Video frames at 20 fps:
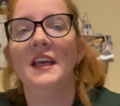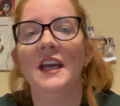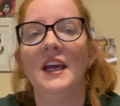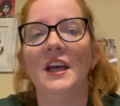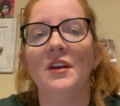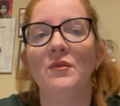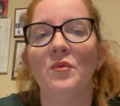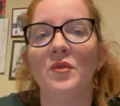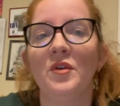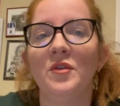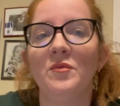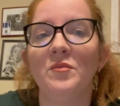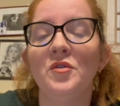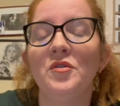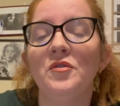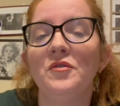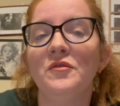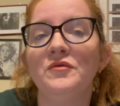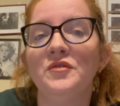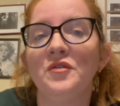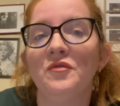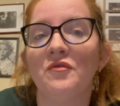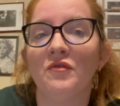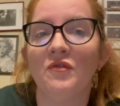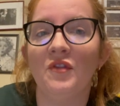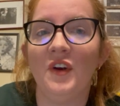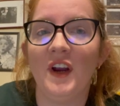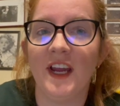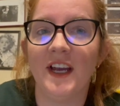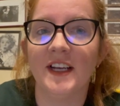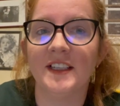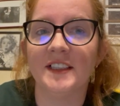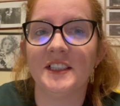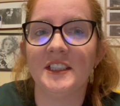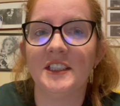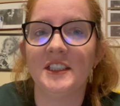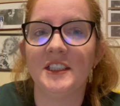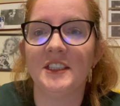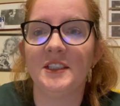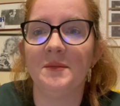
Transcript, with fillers: and would move to France